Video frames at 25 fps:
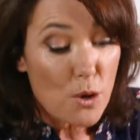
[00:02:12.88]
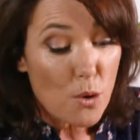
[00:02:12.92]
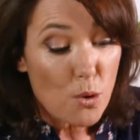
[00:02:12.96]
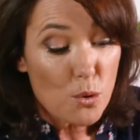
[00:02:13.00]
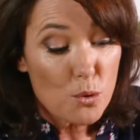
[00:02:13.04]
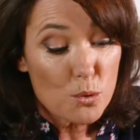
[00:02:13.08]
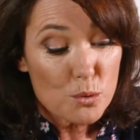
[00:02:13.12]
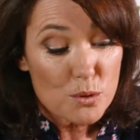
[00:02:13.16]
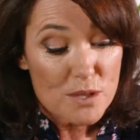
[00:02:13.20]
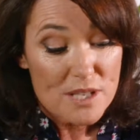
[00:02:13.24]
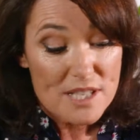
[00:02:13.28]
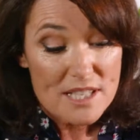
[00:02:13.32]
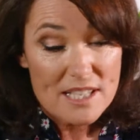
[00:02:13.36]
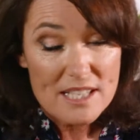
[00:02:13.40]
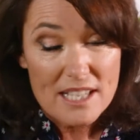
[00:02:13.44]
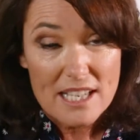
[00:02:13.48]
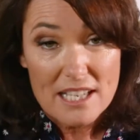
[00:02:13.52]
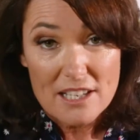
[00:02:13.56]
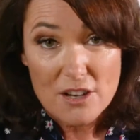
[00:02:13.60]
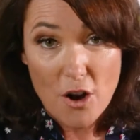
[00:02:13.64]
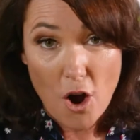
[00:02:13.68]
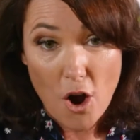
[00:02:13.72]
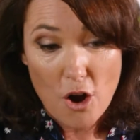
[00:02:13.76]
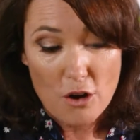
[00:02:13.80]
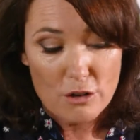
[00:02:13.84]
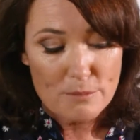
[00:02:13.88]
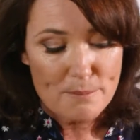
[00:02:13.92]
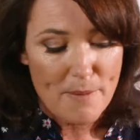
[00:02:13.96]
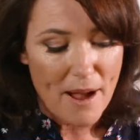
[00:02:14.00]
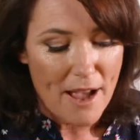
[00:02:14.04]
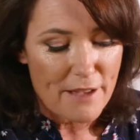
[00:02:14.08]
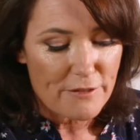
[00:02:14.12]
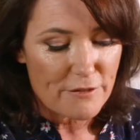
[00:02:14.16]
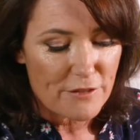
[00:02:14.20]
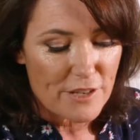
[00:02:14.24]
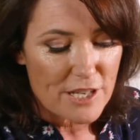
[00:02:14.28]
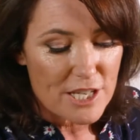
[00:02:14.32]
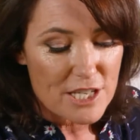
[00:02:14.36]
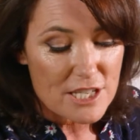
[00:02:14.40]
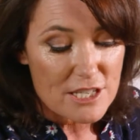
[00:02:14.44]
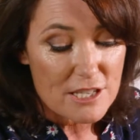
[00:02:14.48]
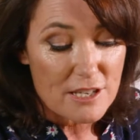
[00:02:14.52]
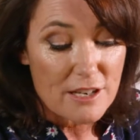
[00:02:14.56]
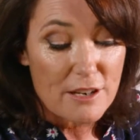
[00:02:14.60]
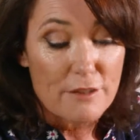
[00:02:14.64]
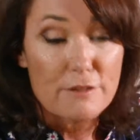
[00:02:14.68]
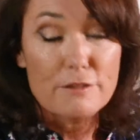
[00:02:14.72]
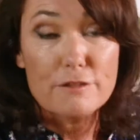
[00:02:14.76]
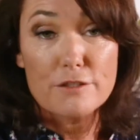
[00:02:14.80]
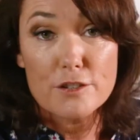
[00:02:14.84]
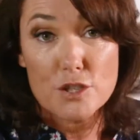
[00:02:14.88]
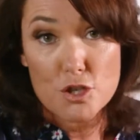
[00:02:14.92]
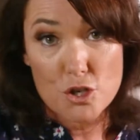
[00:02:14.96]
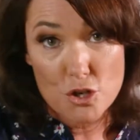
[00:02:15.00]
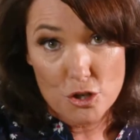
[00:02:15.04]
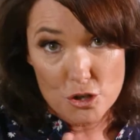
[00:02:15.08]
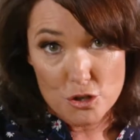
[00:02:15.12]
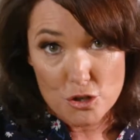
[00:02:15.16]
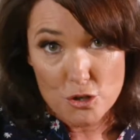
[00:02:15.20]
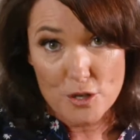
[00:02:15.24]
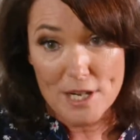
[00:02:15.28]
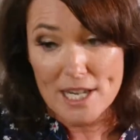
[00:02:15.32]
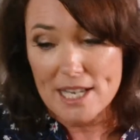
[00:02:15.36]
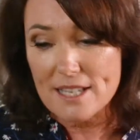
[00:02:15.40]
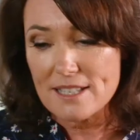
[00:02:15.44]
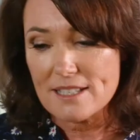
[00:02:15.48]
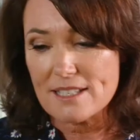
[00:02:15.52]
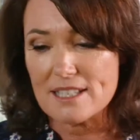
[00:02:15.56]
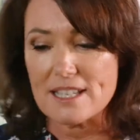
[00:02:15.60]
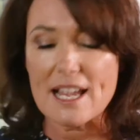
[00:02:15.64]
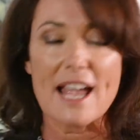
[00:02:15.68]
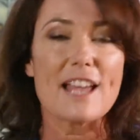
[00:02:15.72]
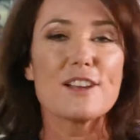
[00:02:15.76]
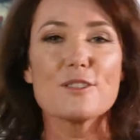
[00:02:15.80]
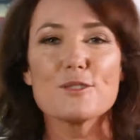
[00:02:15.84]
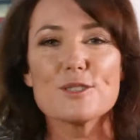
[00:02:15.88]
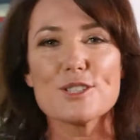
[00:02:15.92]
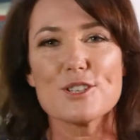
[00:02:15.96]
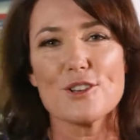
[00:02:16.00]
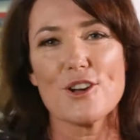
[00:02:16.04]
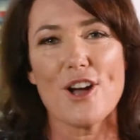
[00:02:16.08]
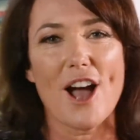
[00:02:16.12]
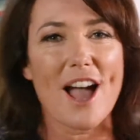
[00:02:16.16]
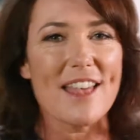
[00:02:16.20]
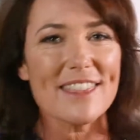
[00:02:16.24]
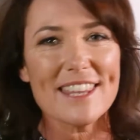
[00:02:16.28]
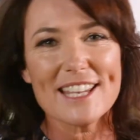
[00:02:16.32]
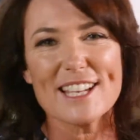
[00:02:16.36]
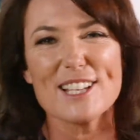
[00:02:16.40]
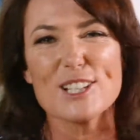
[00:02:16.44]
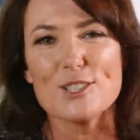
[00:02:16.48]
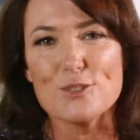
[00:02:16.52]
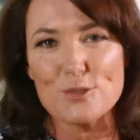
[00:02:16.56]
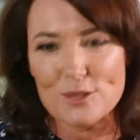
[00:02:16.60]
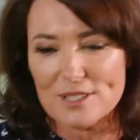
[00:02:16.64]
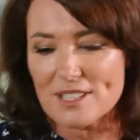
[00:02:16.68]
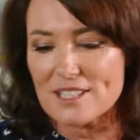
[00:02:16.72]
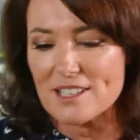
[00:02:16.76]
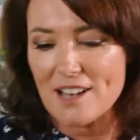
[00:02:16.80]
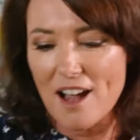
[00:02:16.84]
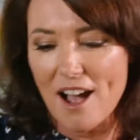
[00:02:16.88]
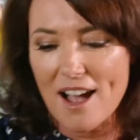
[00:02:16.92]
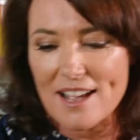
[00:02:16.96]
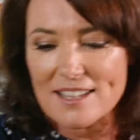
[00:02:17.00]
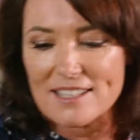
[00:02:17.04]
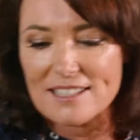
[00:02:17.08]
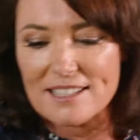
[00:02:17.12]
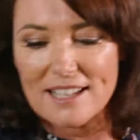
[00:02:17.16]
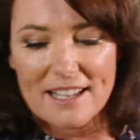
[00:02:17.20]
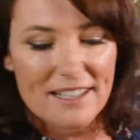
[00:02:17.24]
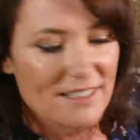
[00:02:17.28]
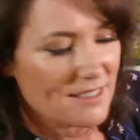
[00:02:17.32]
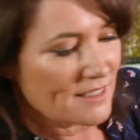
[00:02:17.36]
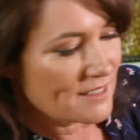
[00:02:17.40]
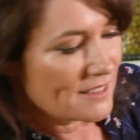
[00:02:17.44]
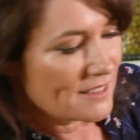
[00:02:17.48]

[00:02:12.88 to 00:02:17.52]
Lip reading: all the skin on my fish for nutrients, and also I think it looks nicer.